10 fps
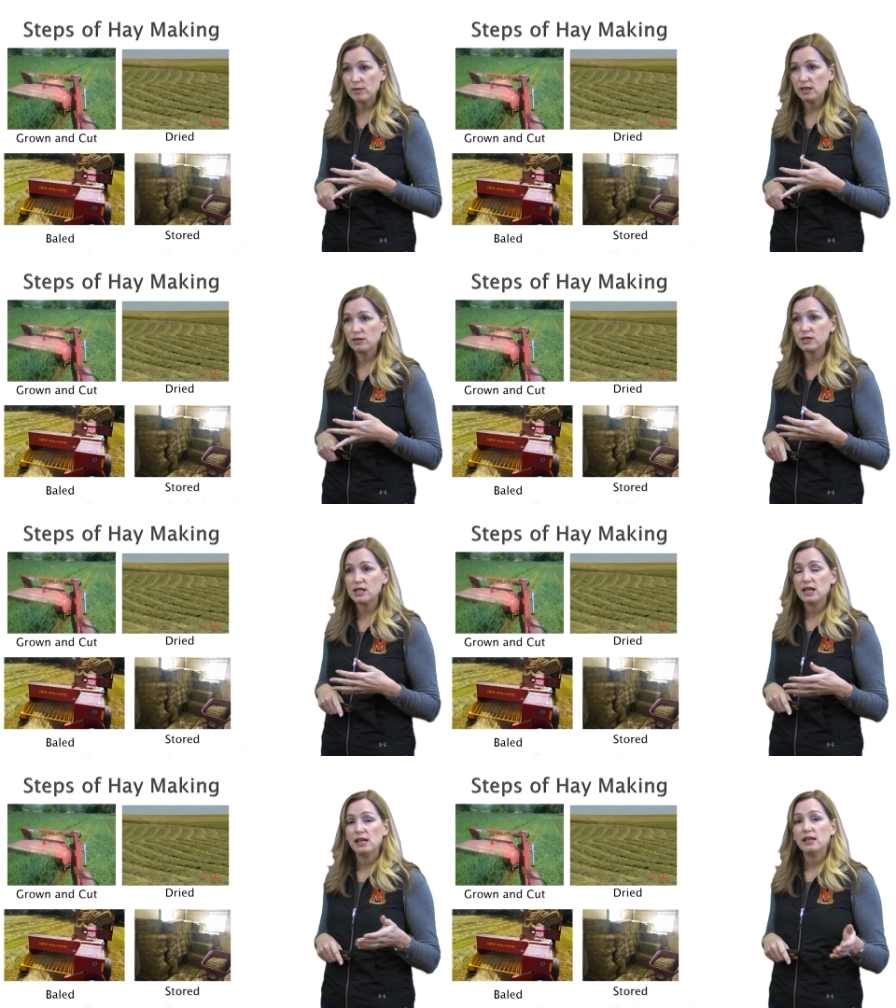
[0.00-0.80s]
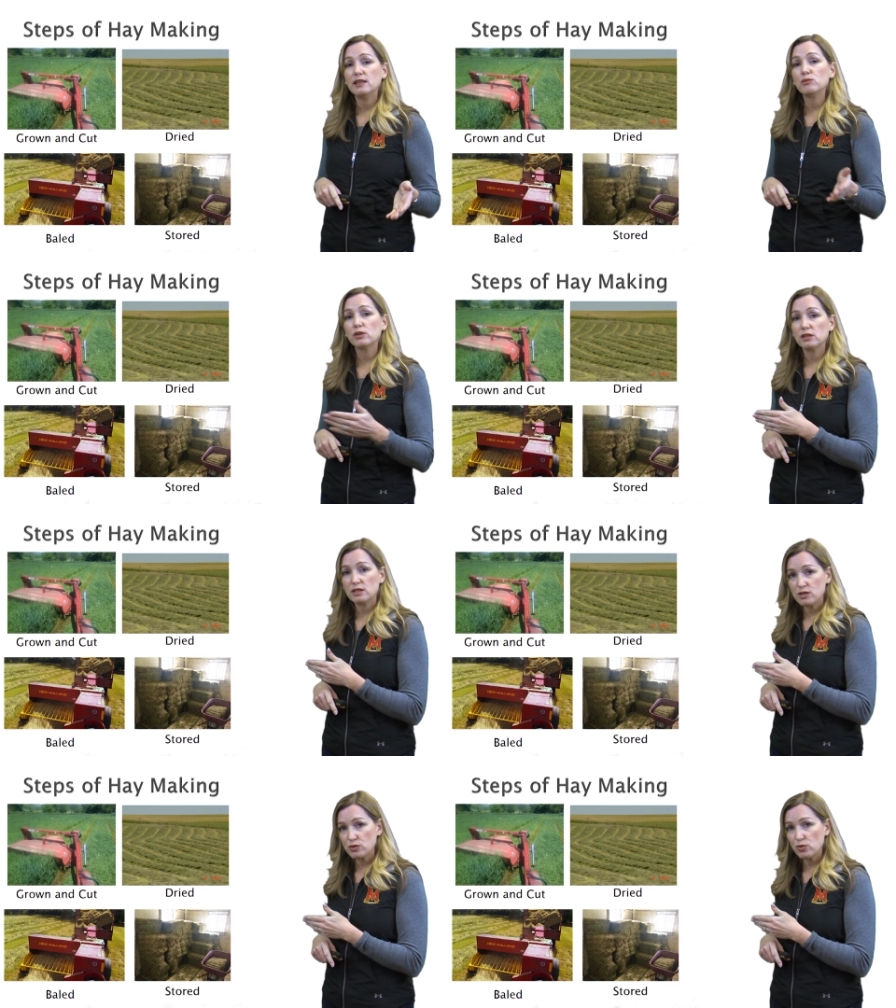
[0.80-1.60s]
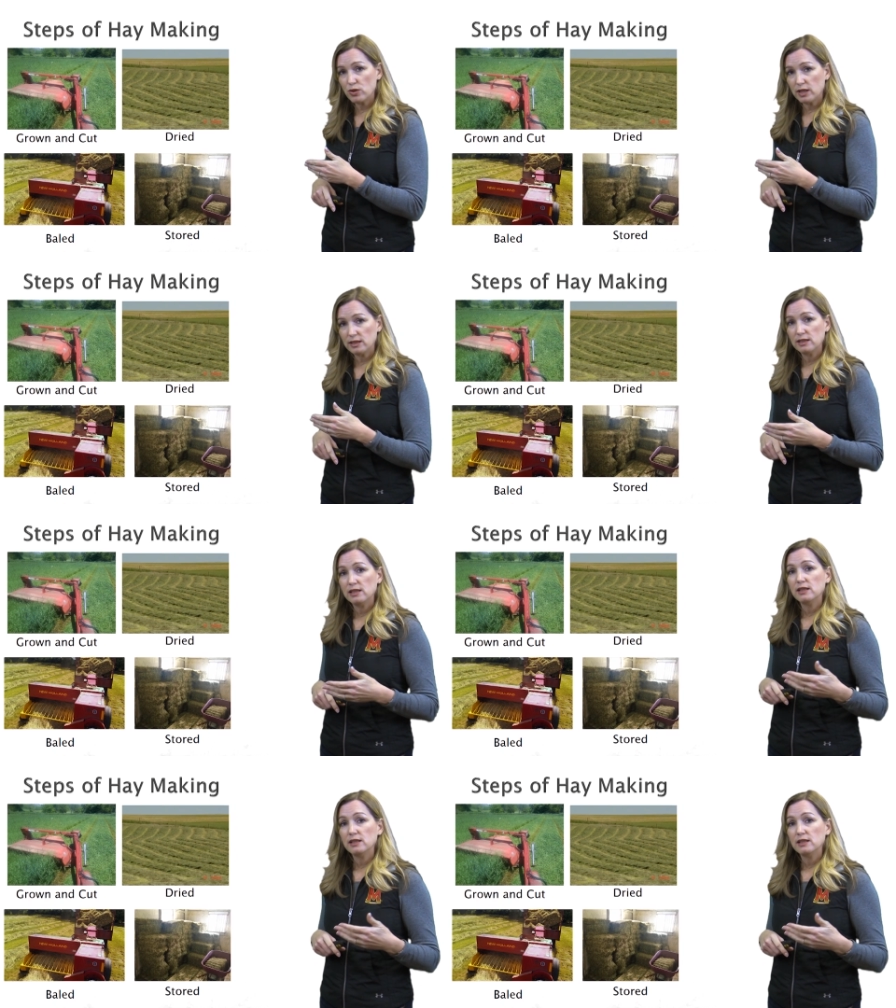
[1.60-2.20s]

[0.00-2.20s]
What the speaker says: bales. And then we're going to store it.